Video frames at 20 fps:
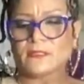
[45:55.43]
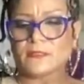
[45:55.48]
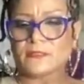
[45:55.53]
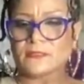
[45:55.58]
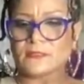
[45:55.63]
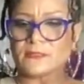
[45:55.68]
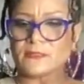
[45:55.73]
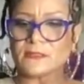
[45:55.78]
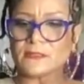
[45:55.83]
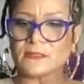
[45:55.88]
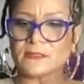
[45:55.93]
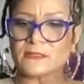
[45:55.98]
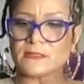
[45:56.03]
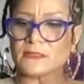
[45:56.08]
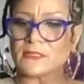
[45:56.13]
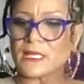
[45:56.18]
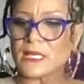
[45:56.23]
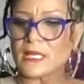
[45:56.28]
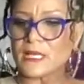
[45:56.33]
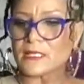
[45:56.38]
This is
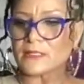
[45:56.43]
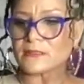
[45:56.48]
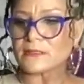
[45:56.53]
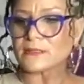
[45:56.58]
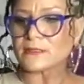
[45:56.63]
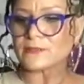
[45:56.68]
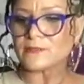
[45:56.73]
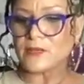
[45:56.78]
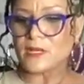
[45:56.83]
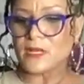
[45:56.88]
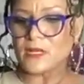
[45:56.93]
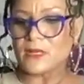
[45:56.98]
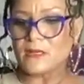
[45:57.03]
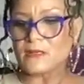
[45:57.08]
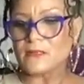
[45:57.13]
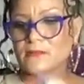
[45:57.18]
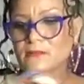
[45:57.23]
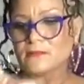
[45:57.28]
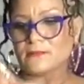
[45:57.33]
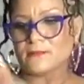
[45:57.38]
a size
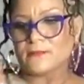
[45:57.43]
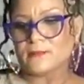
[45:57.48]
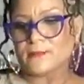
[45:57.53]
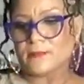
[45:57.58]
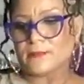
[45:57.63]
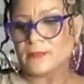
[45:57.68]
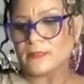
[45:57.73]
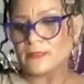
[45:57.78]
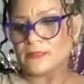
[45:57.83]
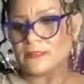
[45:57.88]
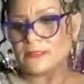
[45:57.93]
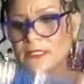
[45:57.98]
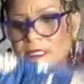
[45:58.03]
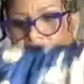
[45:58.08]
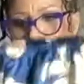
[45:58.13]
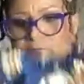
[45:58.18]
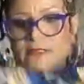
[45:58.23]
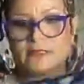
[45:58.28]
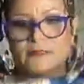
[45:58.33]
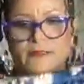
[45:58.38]
small,
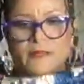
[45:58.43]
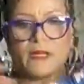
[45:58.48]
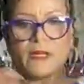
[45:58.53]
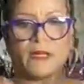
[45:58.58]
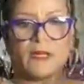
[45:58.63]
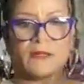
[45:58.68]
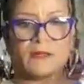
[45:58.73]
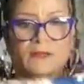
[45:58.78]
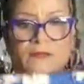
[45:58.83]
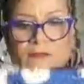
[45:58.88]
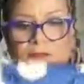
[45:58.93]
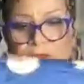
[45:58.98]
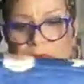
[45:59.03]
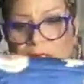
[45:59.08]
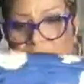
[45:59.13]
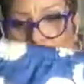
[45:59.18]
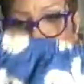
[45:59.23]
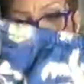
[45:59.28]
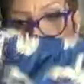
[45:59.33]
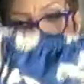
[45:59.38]
size small.
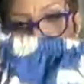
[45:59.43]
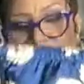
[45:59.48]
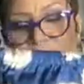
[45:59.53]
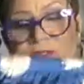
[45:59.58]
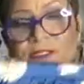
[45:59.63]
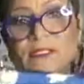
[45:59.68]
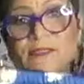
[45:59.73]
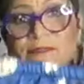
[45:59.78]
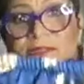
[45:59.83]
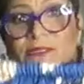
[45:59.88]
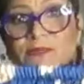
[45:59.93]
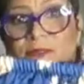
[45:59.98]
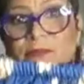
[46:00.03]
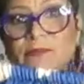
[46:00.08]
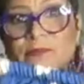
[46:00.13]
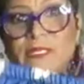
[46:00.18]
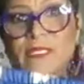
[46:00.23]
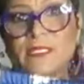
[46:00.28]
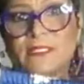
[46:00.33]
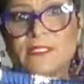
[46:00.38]
They'll fit up to a
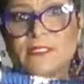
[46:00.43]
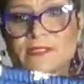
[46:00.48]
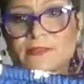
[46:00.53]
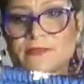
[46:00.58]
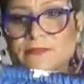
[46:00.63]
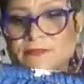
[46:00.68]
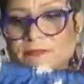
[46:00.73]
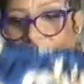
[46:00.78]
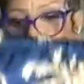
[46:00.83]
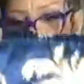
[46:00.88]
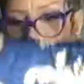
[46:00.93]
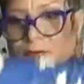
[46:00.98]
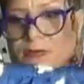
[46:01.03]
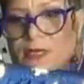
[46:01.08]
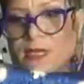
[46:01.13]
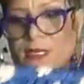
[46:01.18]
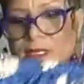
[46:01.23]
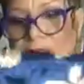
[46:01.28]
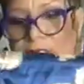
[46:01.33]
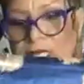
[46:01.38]
medium.
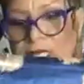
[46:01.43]
Okay, it's